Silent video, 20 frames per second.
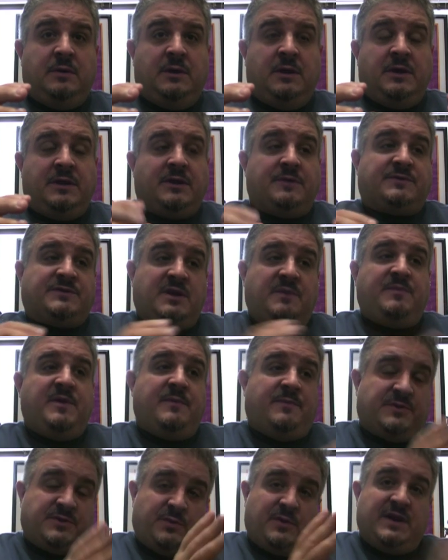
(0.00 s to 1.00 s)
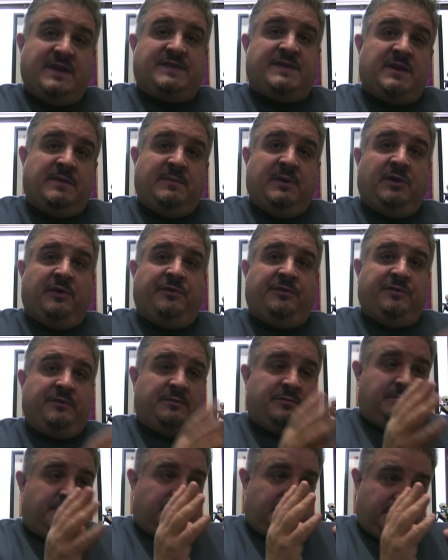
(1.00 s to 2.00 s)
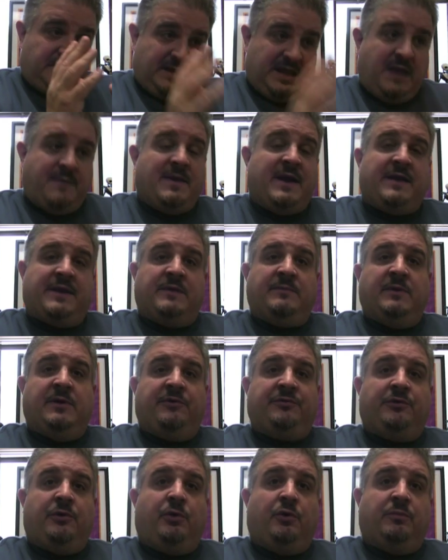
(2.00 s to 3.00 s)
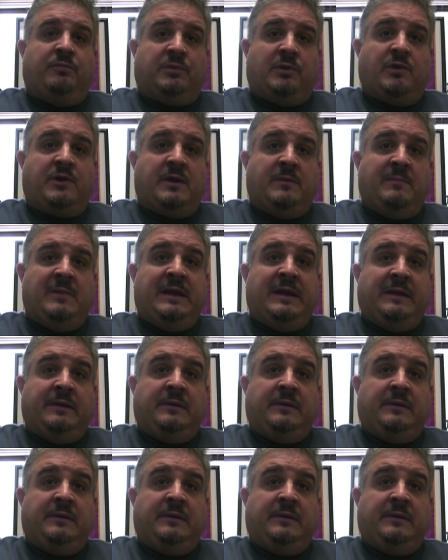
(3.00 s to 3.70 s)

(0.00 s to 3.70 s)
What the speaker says: There were some people that went into the mills, came out of the mills, old broken men,